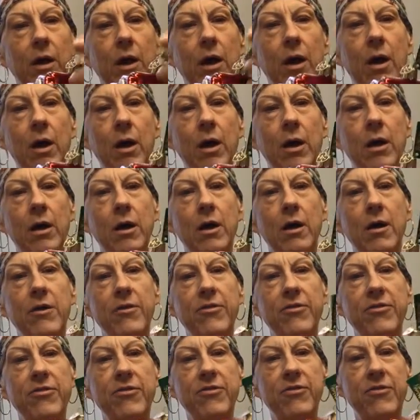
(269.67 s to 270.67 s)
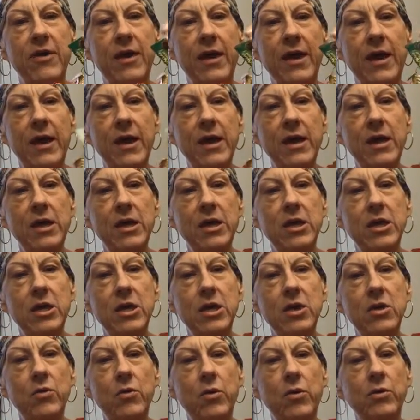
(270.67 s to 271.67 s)
Oh, thank
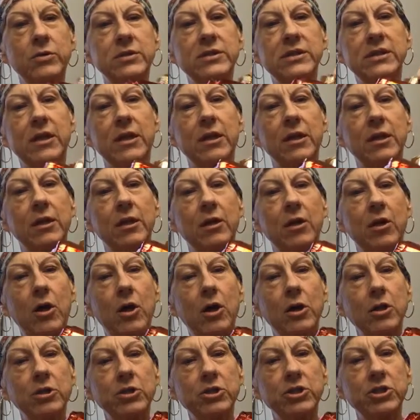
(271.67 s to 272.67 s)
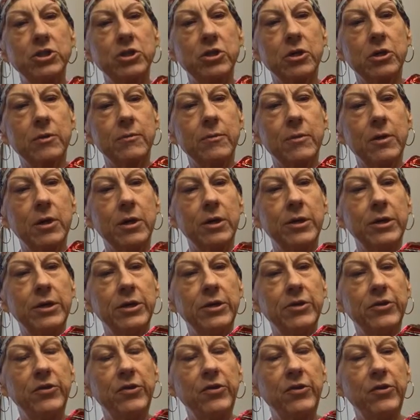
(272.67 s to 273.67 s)
you. Oh, it's got a little heart charm on
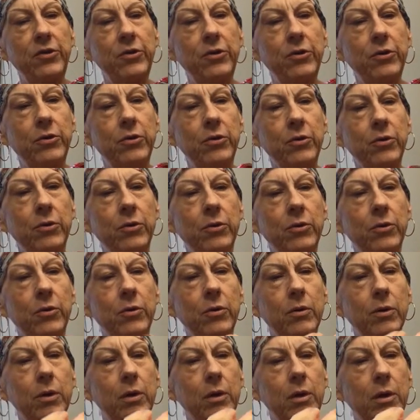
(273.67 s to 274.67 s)
it too.